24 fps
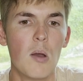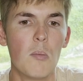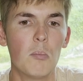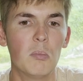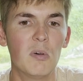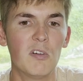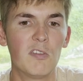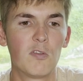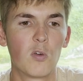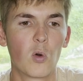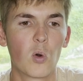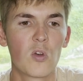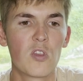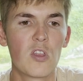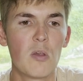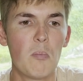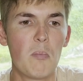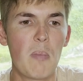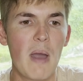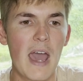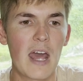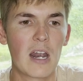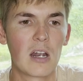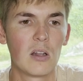before the
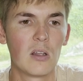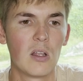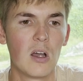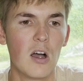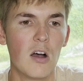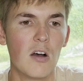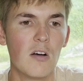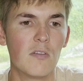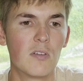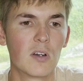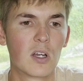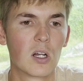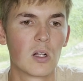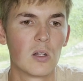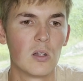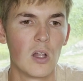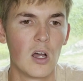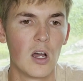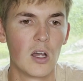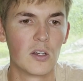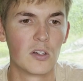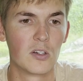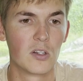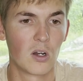Battle of
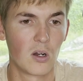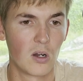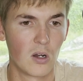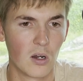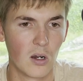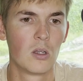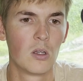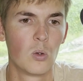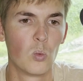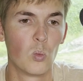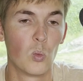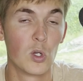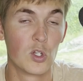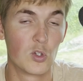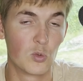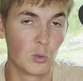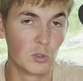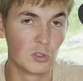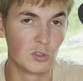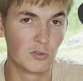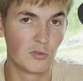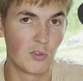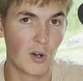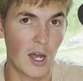Clontarf, which
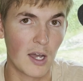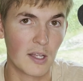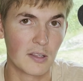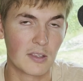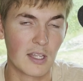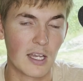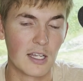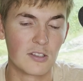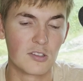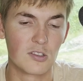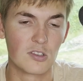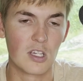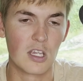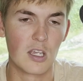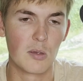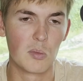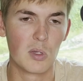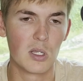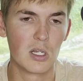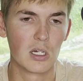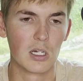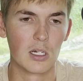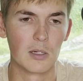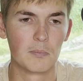was fought that same
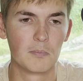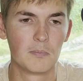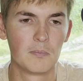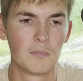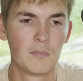year.